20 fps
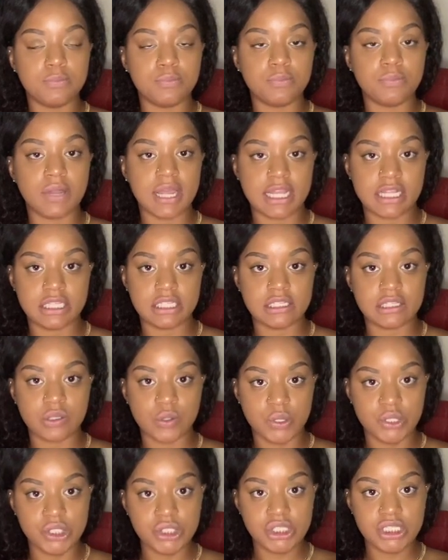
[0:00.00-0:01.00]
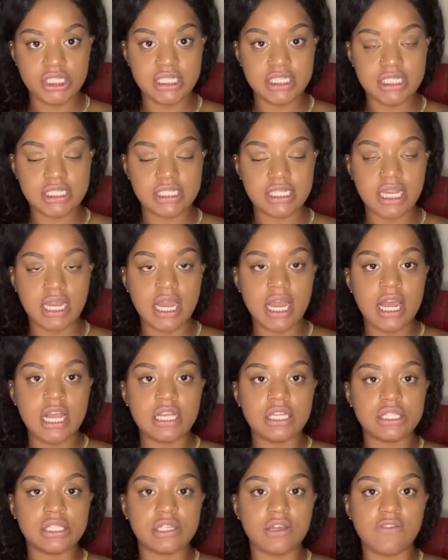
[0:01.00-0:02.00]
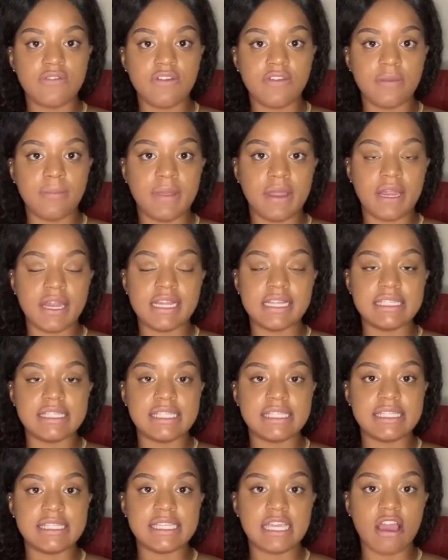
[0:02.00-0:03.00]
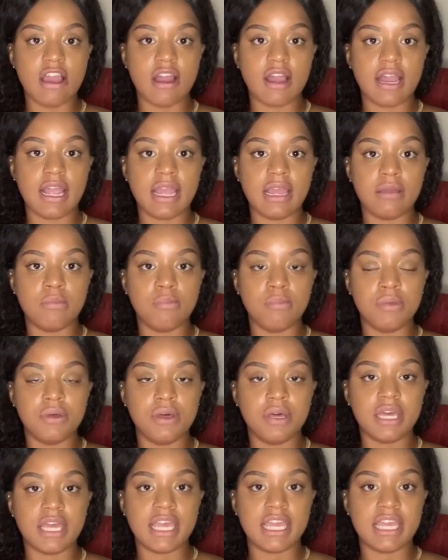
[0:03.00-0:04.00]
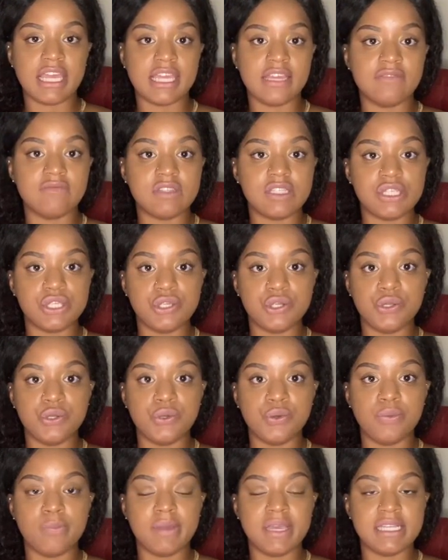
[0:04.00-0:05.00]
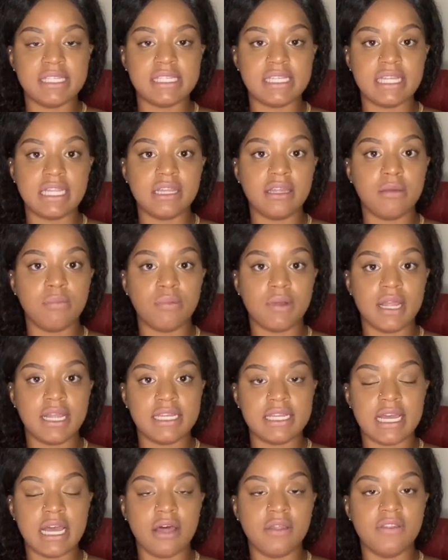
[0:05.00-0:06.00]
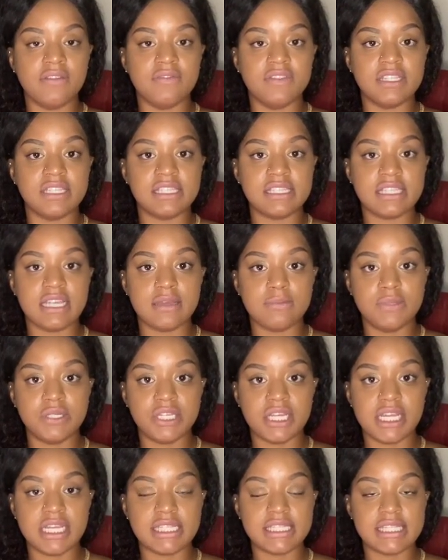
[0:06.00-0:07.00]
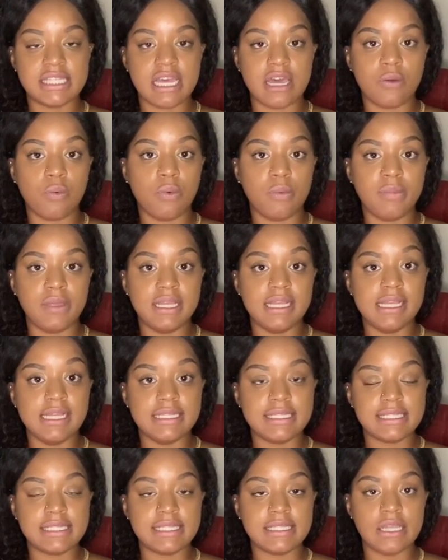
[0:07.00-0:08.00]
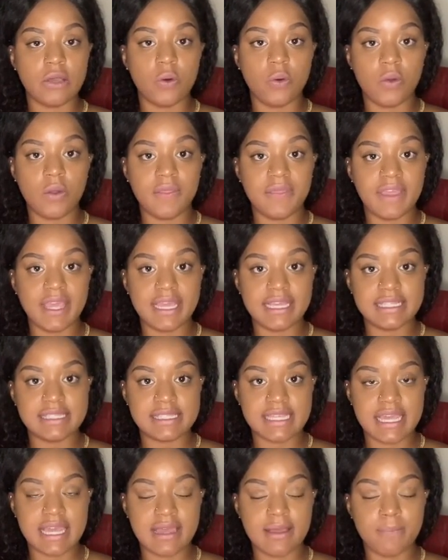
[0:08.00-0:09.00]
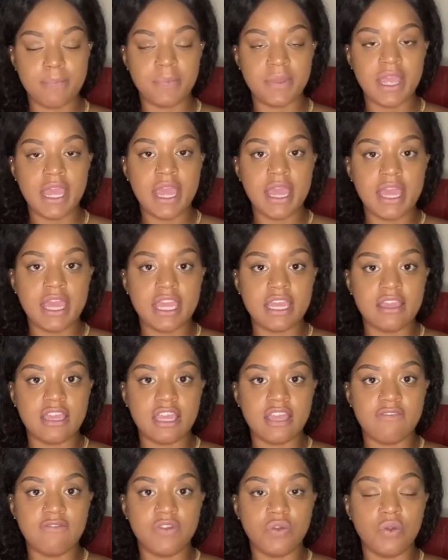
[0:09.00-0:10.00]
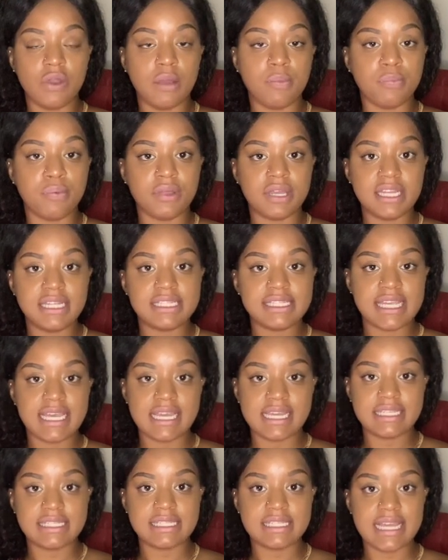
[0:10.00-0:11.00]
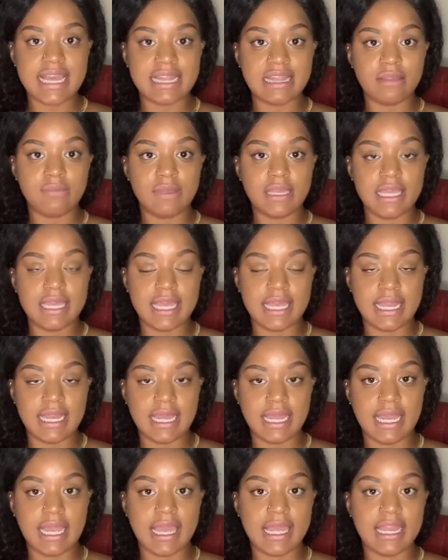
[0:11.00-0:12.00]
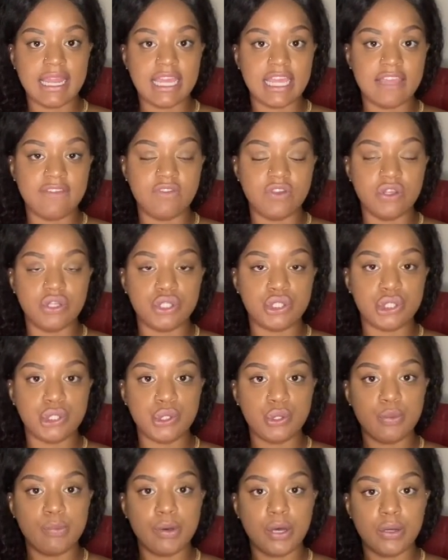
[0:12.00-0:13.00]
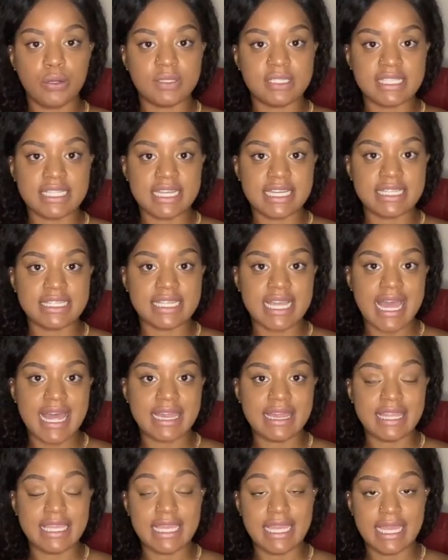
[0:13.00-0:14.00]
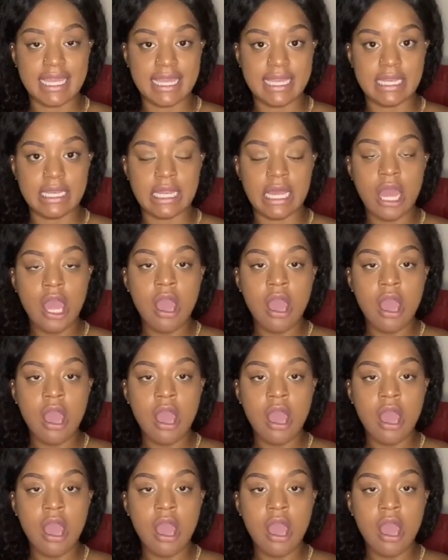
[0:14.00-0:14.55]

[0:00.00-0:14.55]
practice questions. So for the Barron Ccrn book, it gives you basically a breakdown of the subjects that will be on the exam. It gives you a pre-test at the beginning and it gives you 2 post-tests at the end.